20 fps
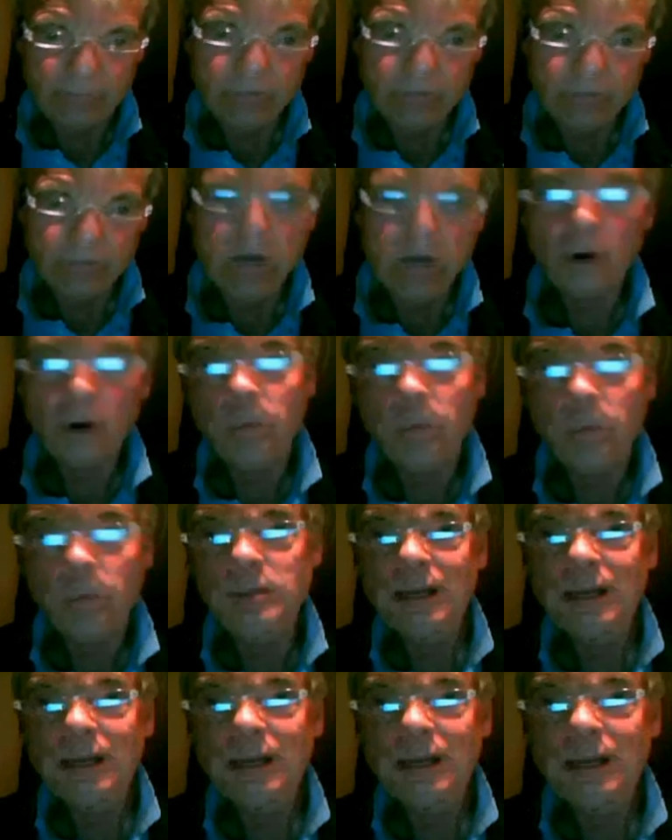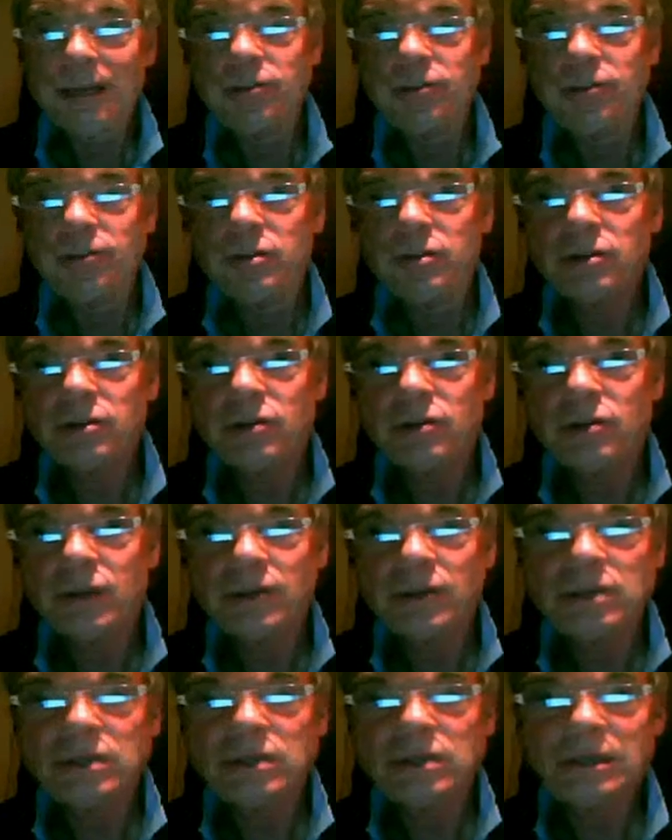The hope is that after
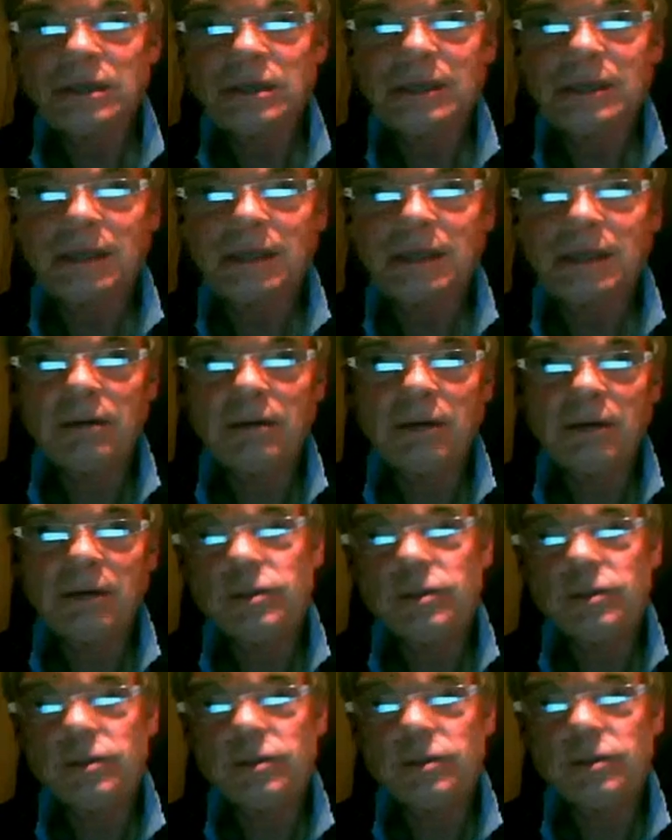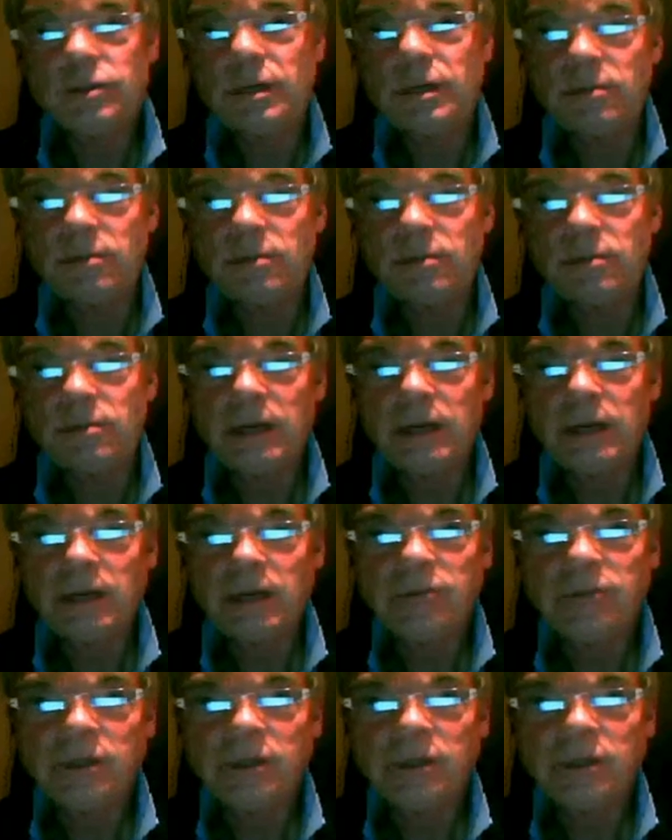2010, we'll start to
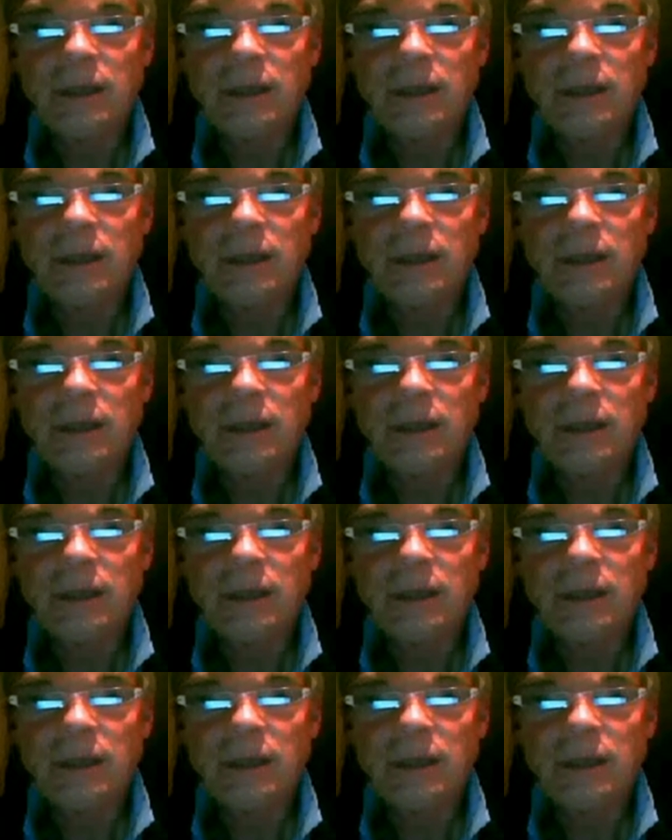recover